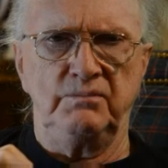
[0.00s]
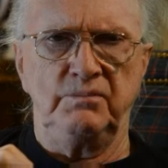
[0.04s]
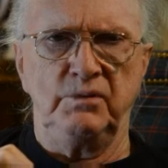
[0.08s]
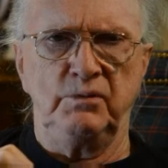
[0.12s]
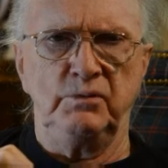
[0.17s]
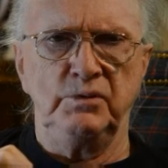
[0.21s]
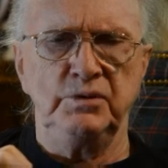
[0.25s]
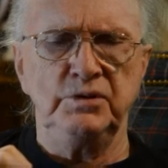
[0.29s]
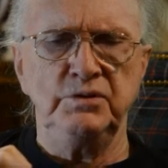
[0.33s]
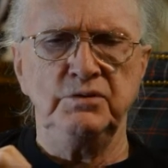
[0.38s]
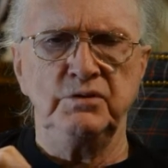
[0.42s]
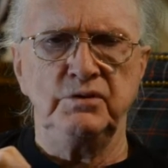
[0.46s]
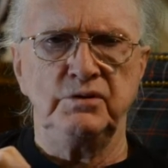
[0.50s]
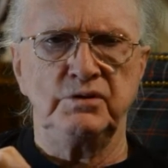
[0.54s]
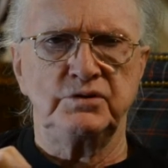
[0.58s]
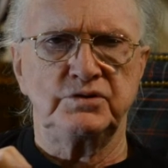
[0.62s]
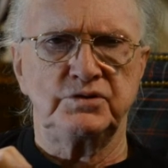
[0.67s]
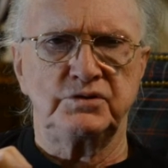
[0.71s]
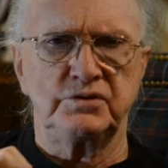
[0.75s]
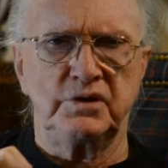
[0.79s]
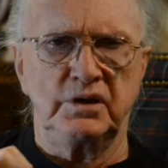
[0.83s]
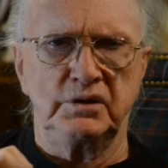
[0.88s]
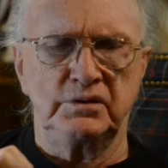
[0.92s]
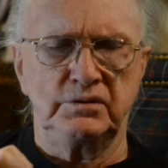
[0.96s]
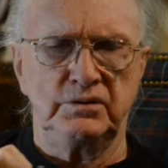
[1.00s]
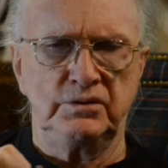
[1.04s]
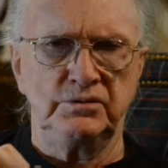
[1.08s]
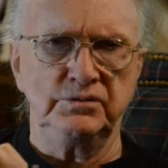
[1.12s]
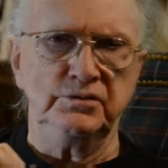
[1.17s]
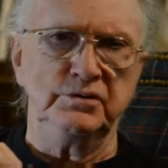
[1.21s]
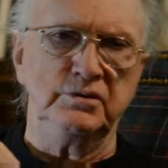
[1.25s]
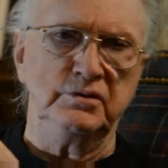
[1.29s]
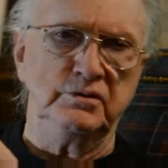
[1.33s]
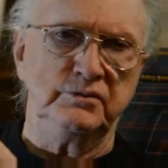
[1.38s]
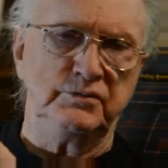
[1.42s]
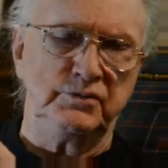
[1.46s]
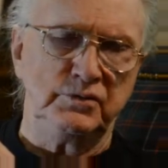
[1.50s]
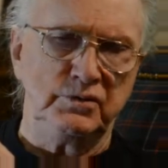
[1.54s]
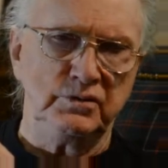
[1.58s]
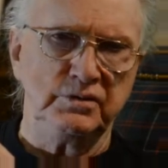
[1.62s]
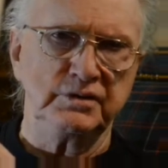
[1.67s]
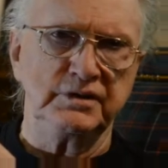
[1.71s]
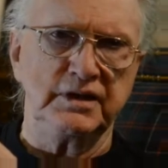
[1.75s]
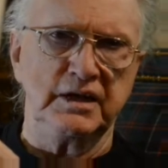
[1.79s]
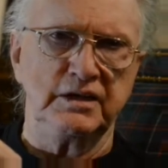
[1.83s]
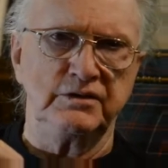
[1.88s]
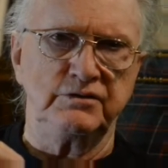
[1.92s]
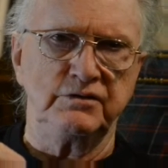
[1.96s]
but when you're in a struggle, you're in a
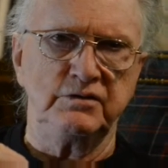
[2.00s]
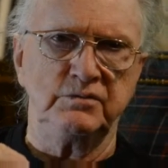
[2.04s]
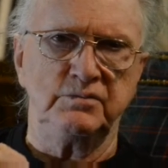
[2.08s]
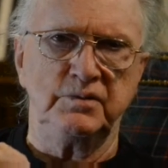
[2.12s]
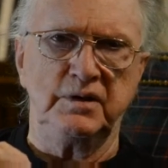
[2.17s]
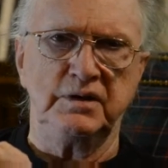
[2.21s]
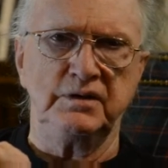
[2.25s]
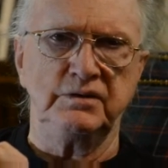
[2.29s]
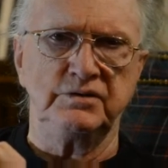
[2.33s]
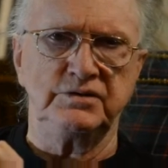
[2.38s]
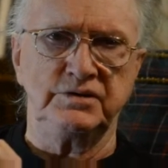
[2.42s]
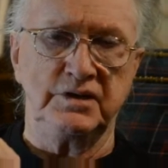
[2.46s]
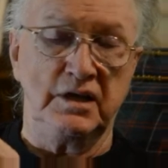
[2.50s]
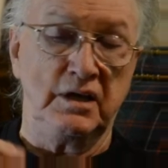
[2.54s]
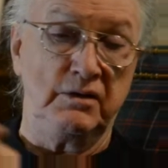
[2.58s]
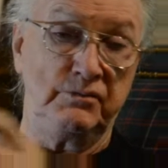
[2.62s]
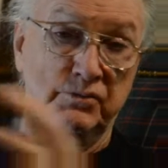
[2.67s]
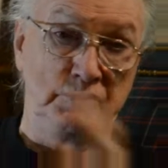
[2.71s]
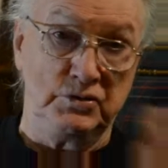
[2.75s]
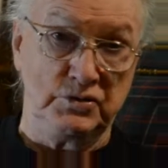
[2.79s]
foreign country by yourself,